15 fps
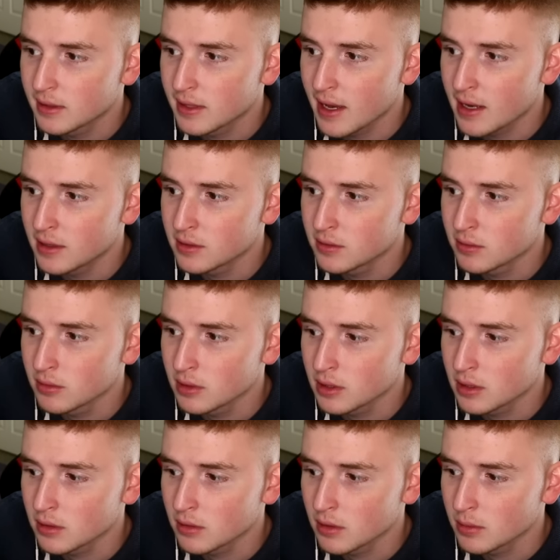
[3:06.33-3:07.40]
That is
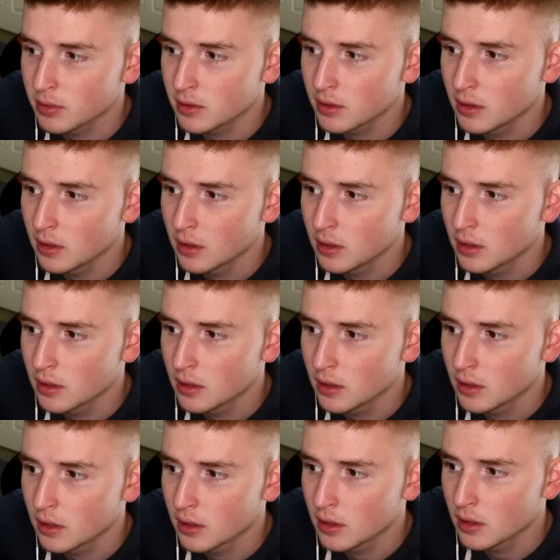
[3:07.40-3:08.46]
really creepy. Bro, he has a
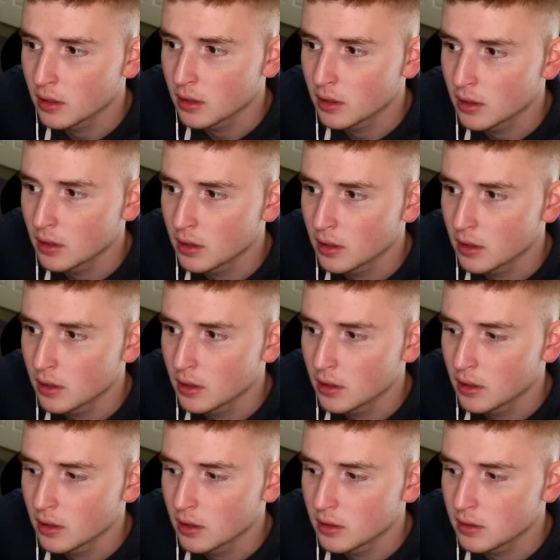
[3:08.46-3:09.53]
flashlight and it's.
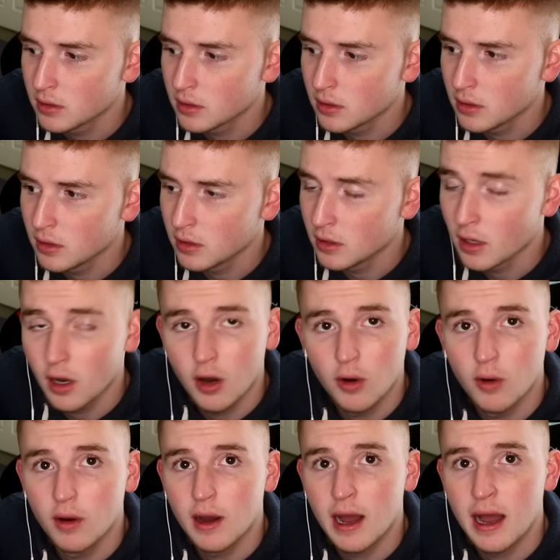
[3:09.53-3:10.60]

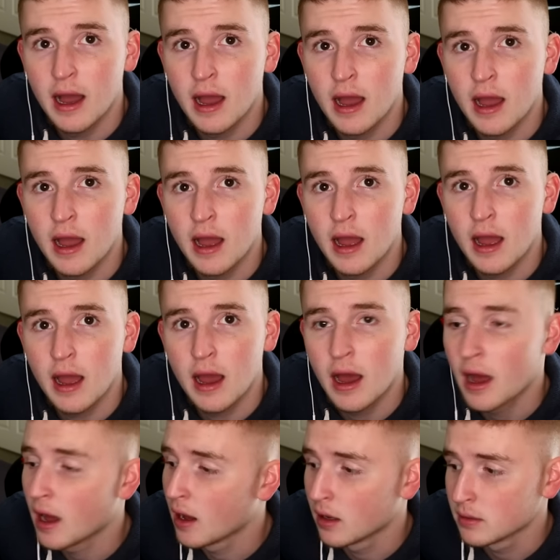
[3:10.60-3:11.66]
Yo, I. Uh
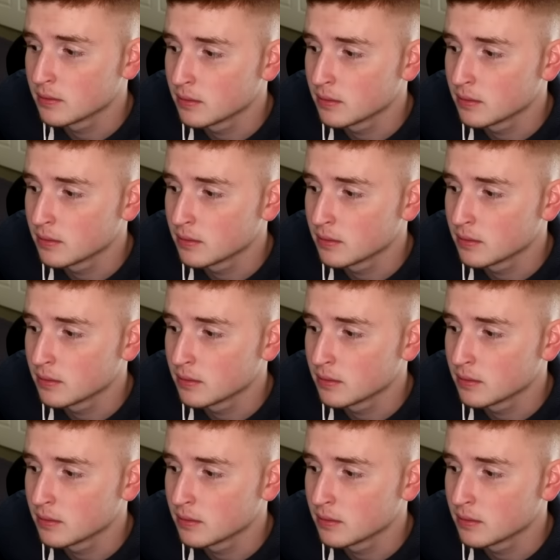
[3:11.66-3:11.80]
uh.